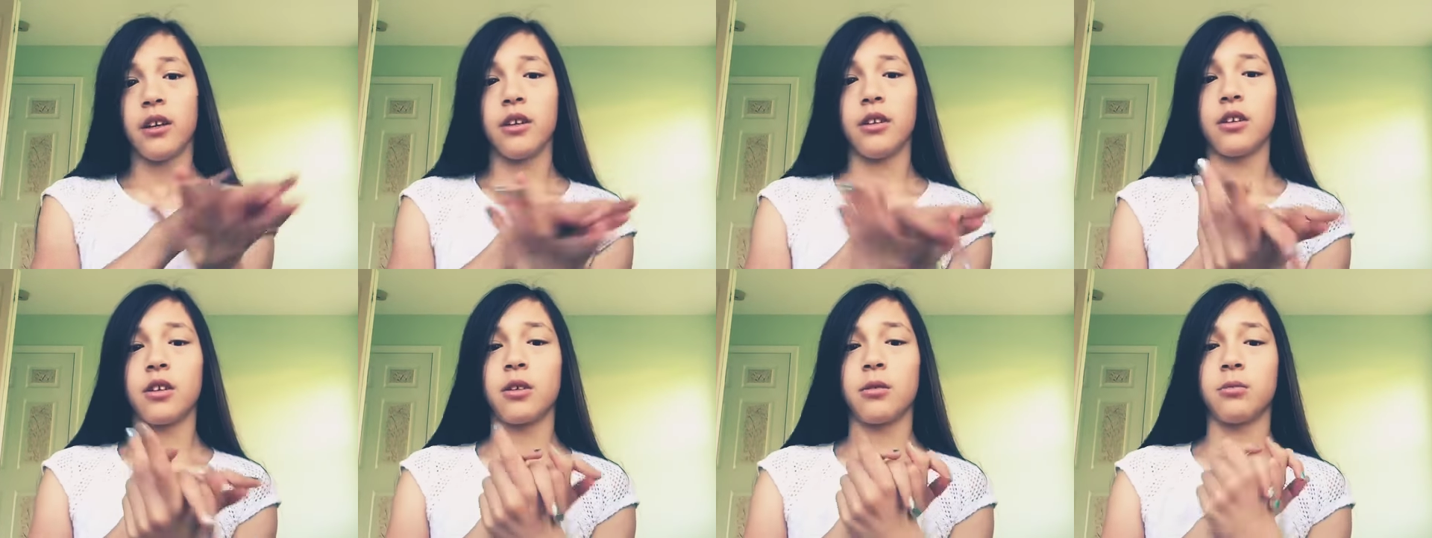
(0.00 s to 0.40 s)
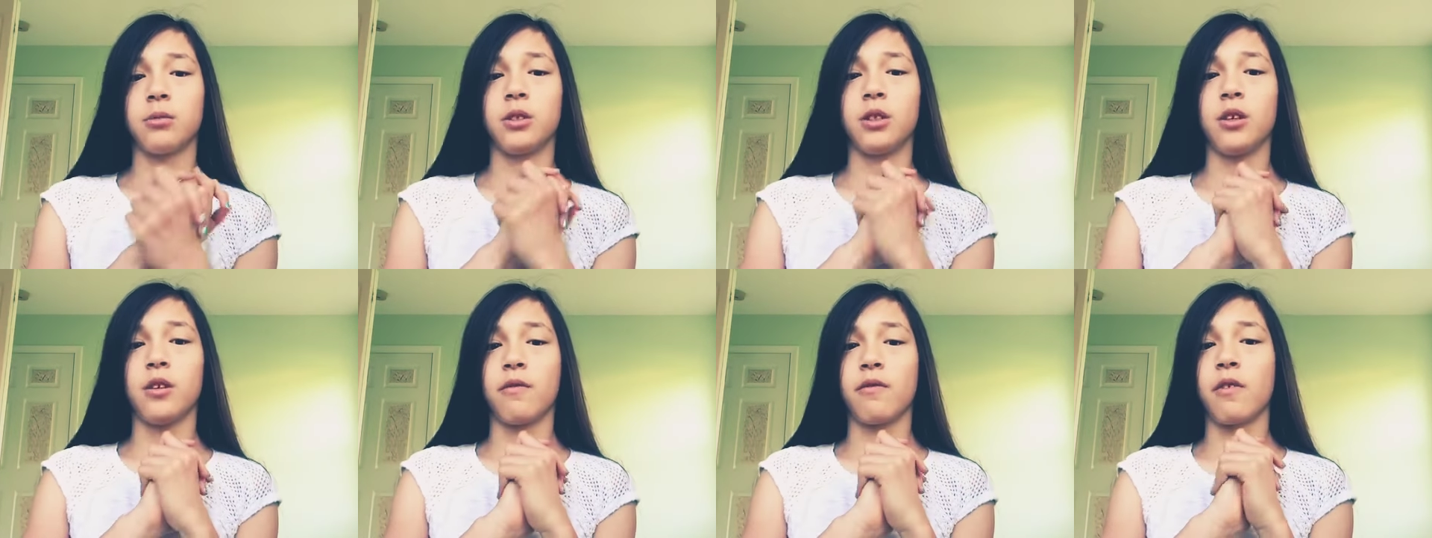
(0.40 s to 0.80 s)
in
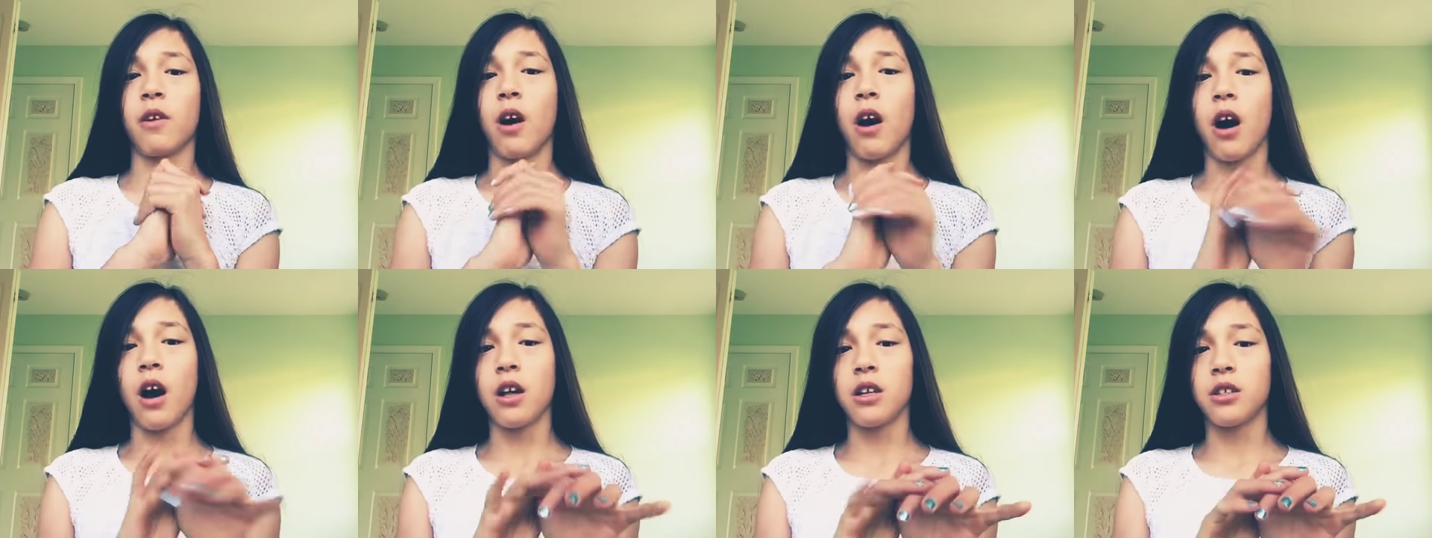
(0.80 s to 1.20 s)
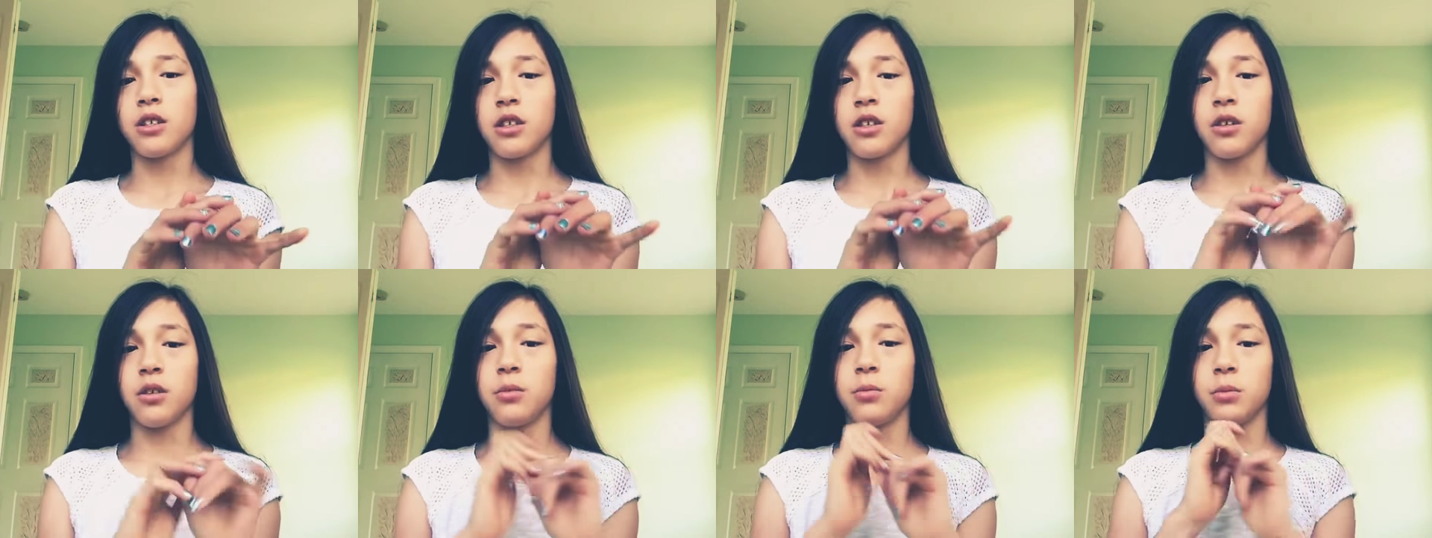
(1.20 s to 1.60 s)
terms of
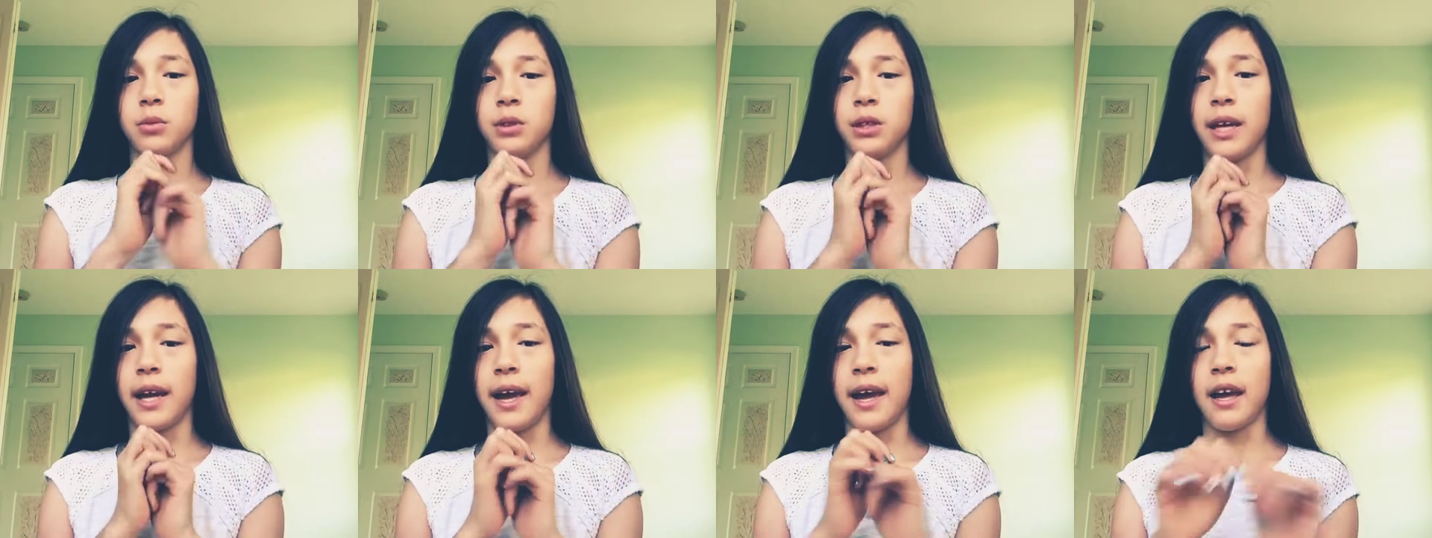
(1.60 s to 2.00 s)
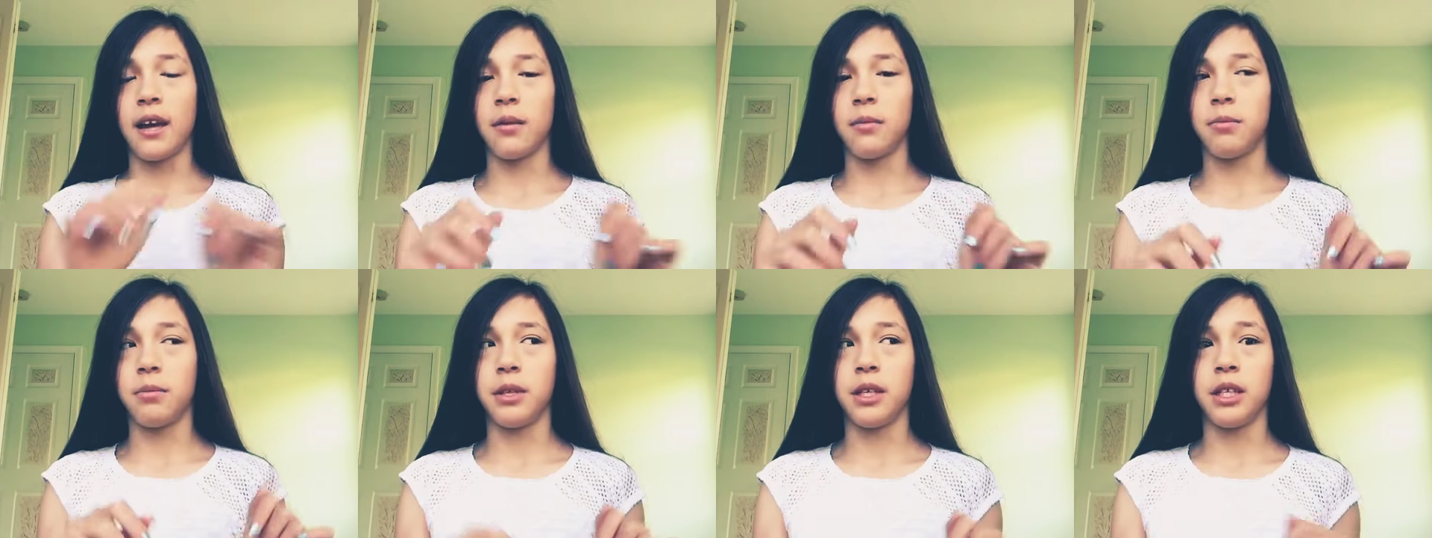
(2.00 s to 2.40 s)
costumes,
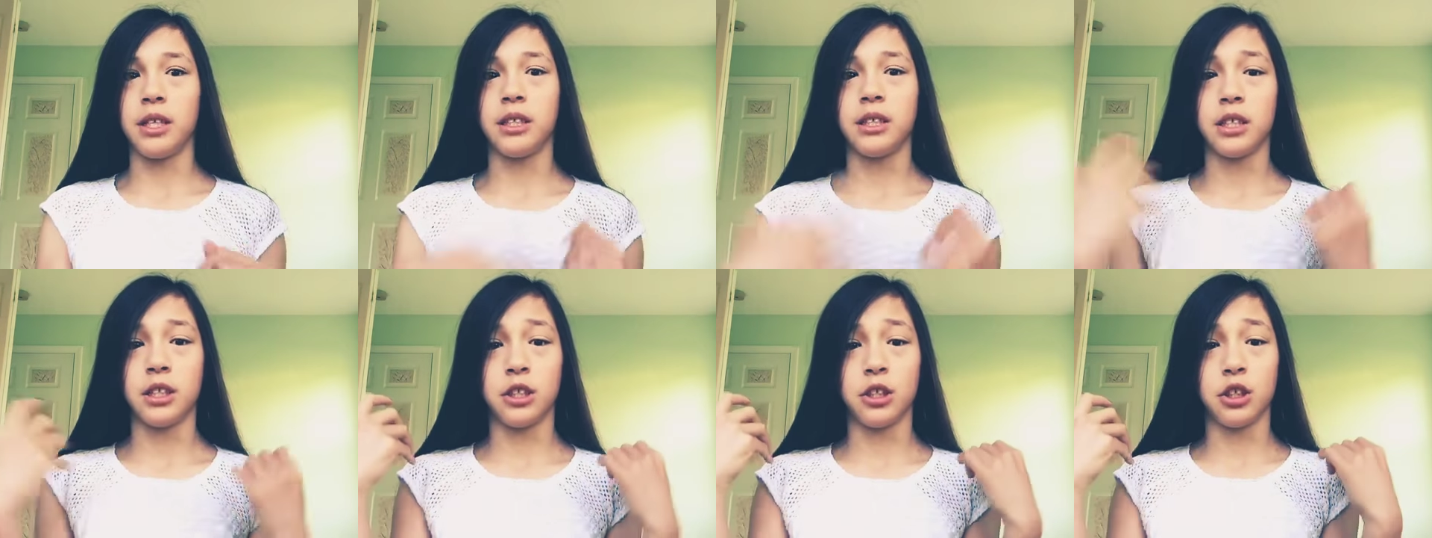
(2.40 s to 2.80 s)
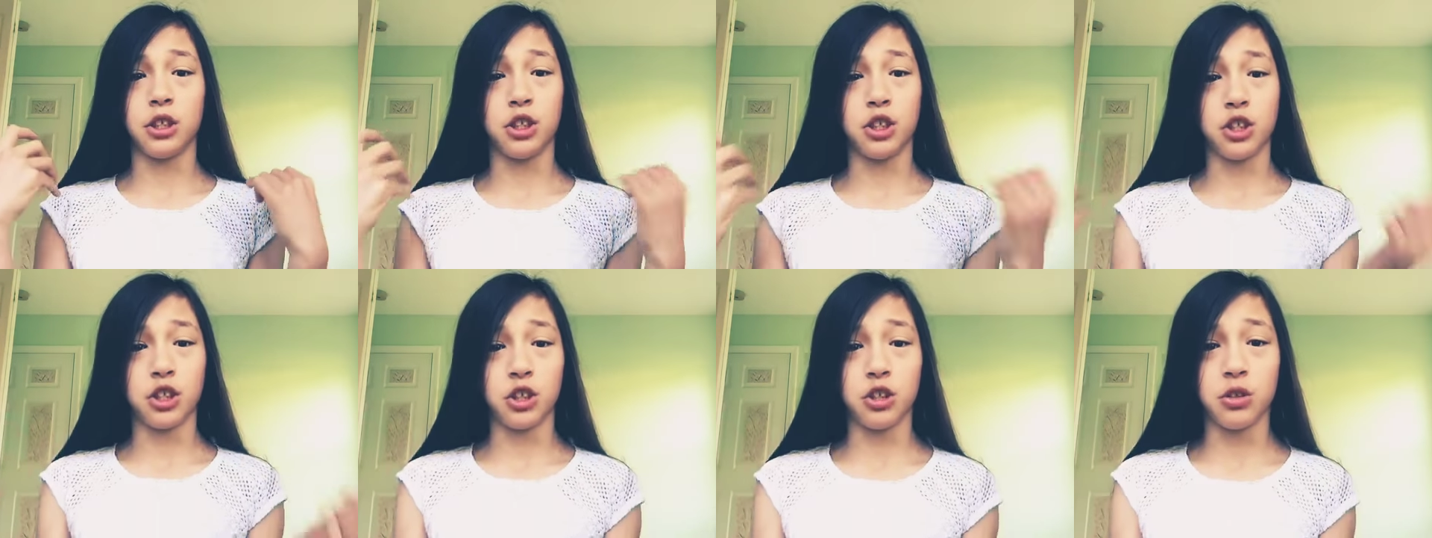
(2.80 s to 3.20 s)
headpieces,
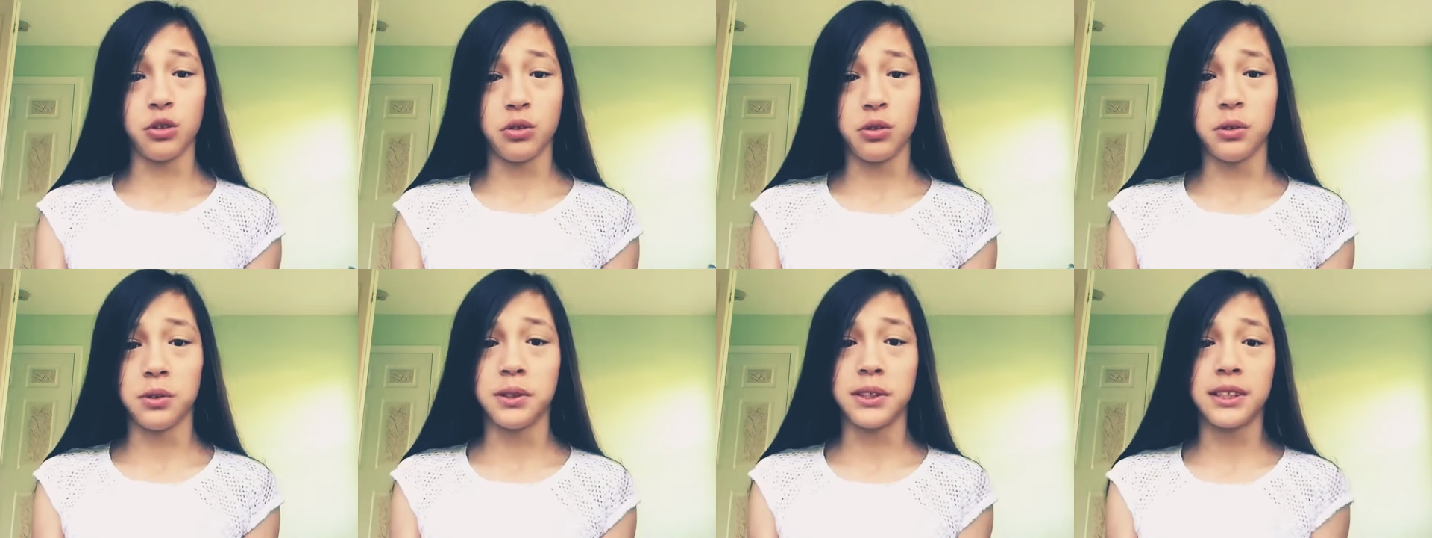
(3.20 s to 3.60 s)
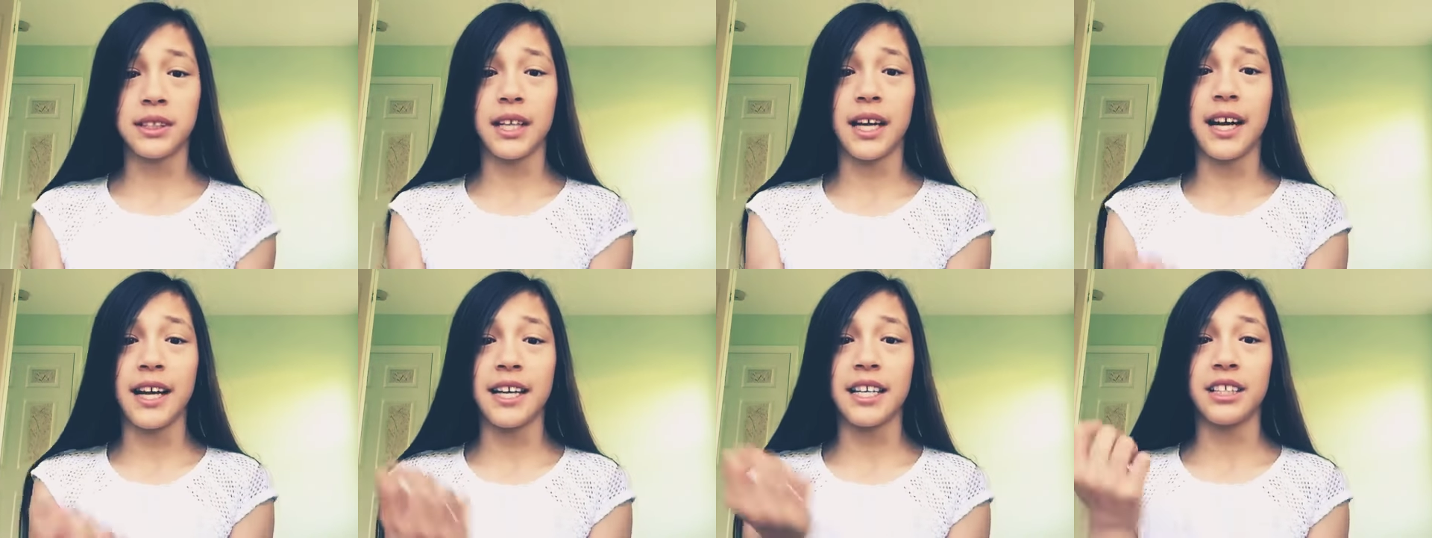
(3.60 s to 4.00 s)
shoes,
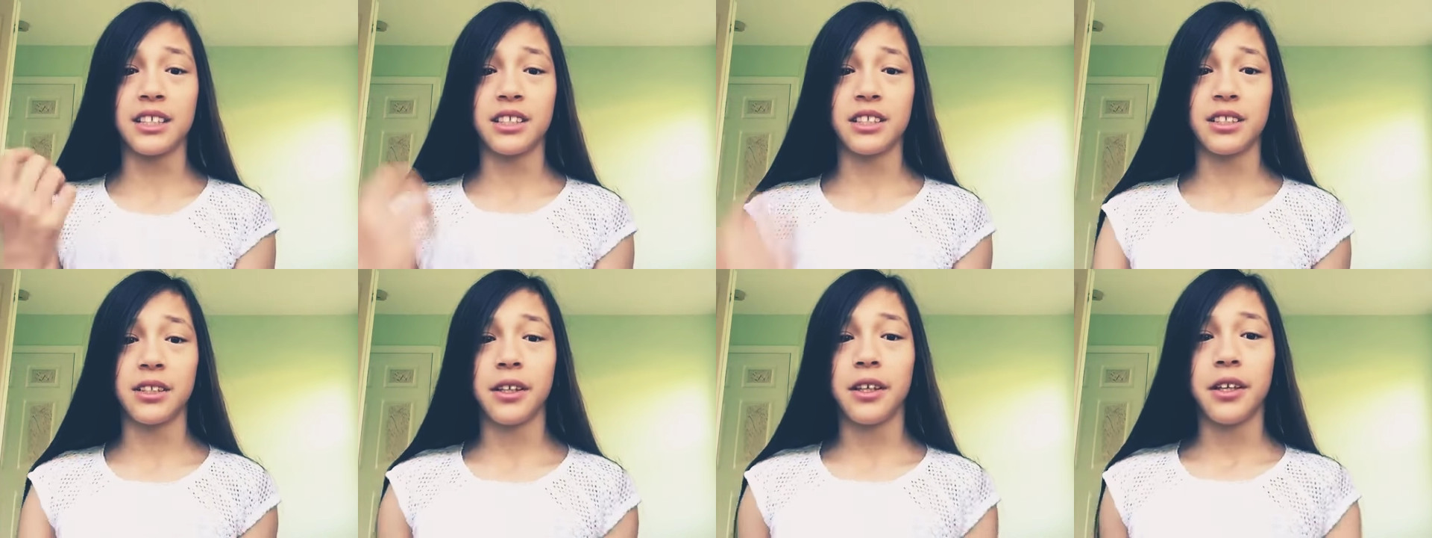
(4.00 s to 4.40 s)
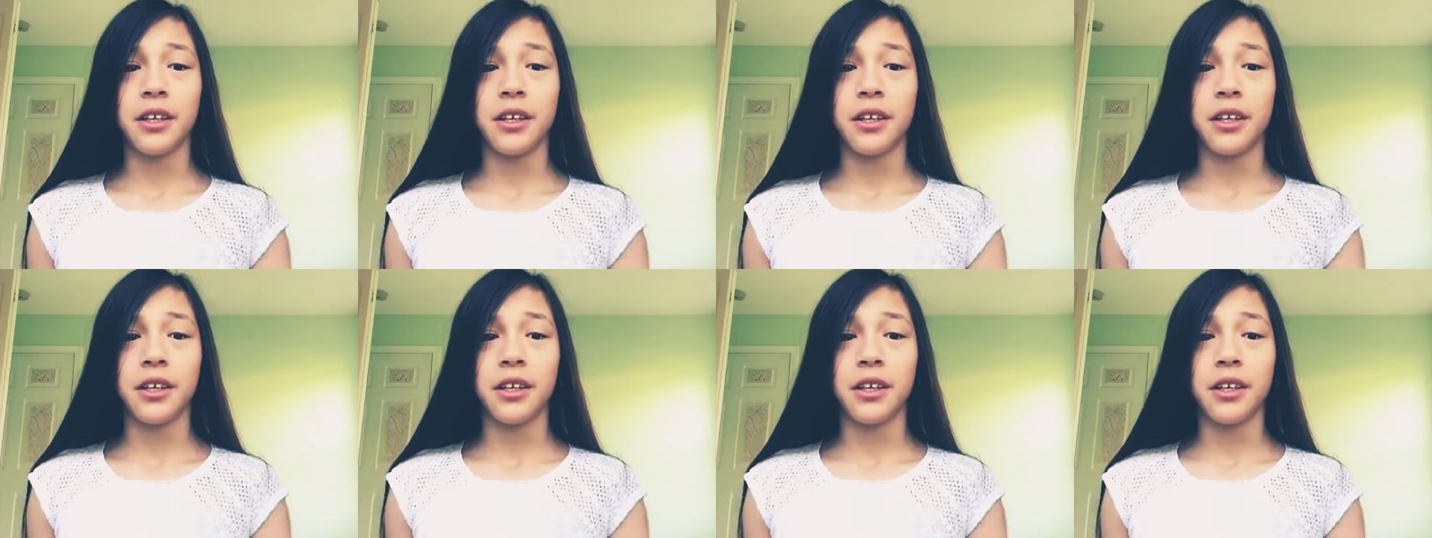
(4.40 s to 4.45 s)
tights,